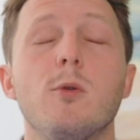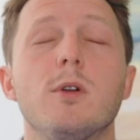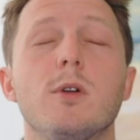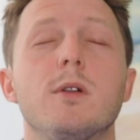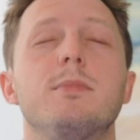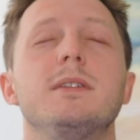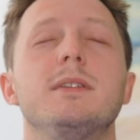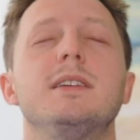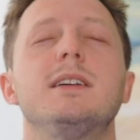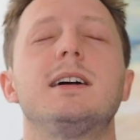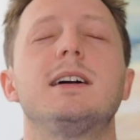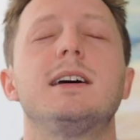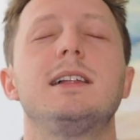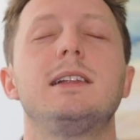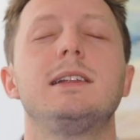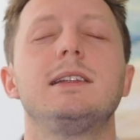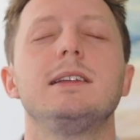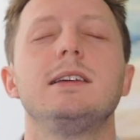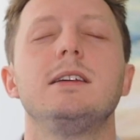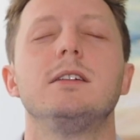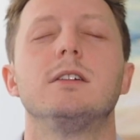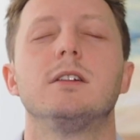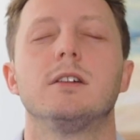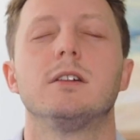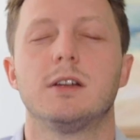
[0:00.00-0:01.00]
want to be
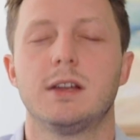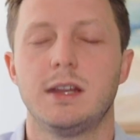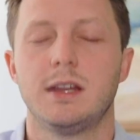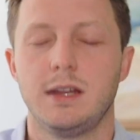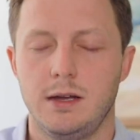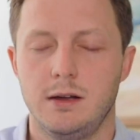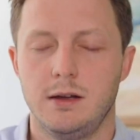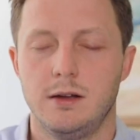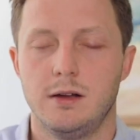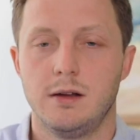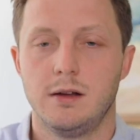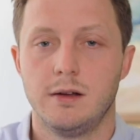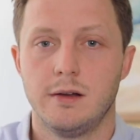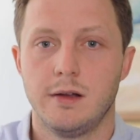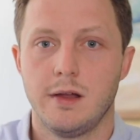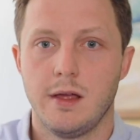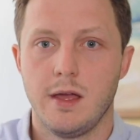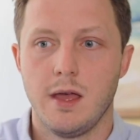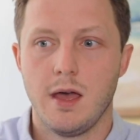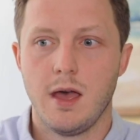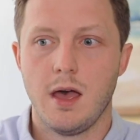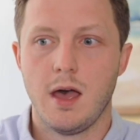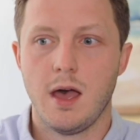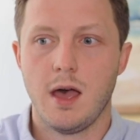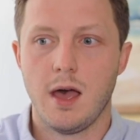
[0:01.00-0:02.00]
clear here.
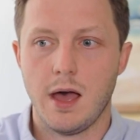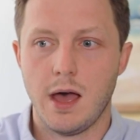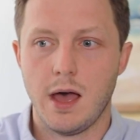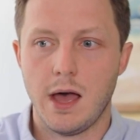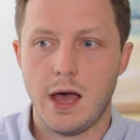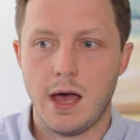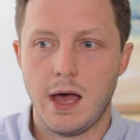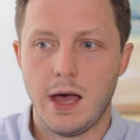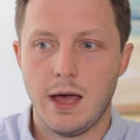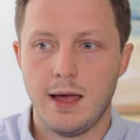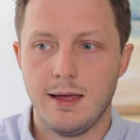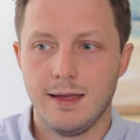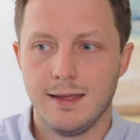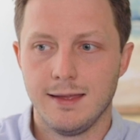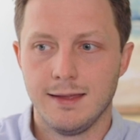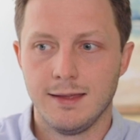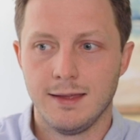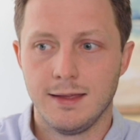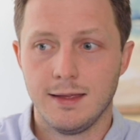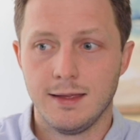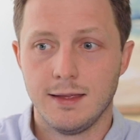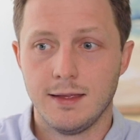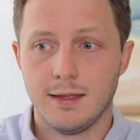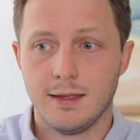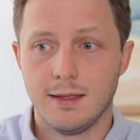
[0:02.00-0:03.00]

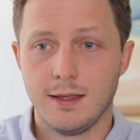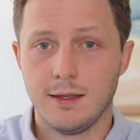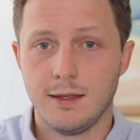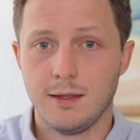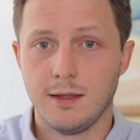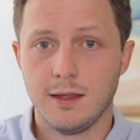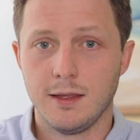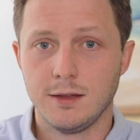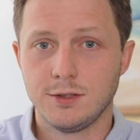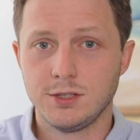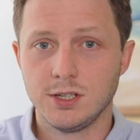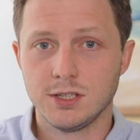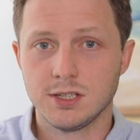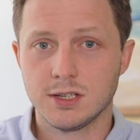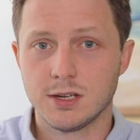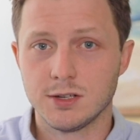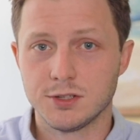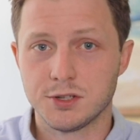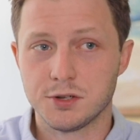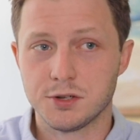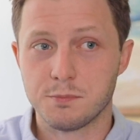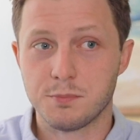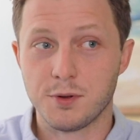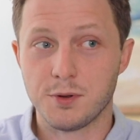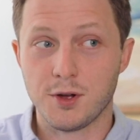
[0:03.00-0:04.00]
Just
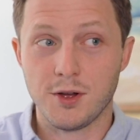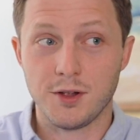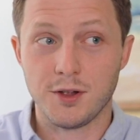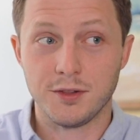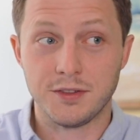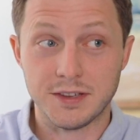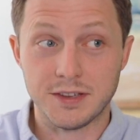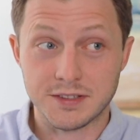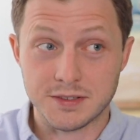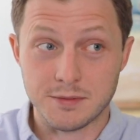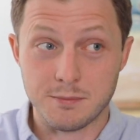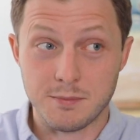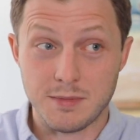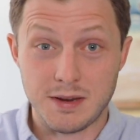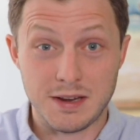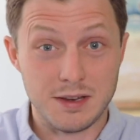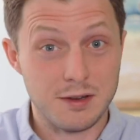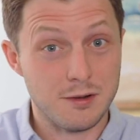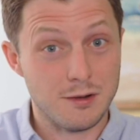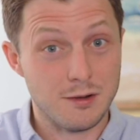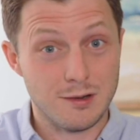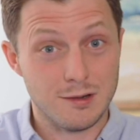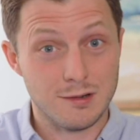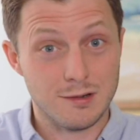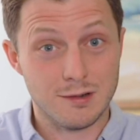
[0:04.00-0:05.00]
because you're bald doesn't mean
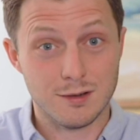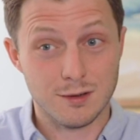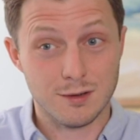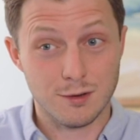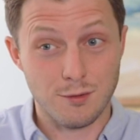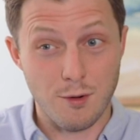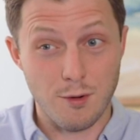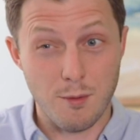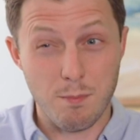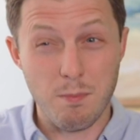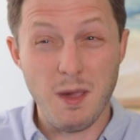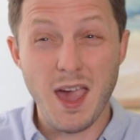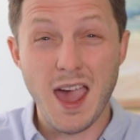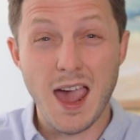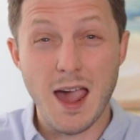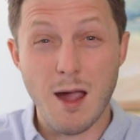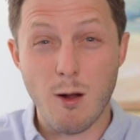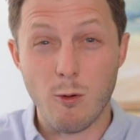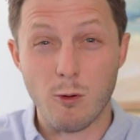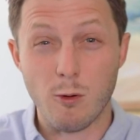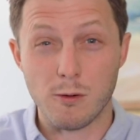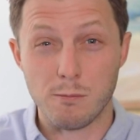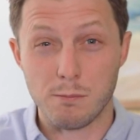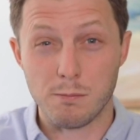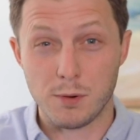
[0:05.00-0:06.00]
you're a
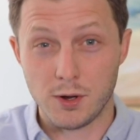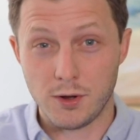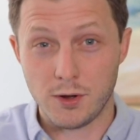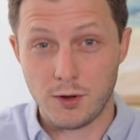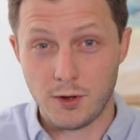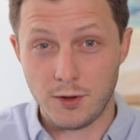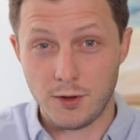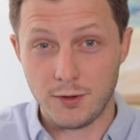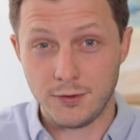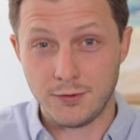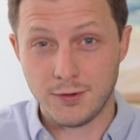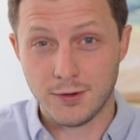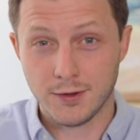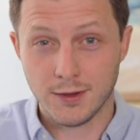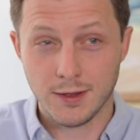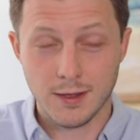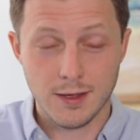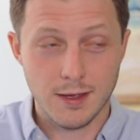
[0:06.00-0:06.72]
power bald.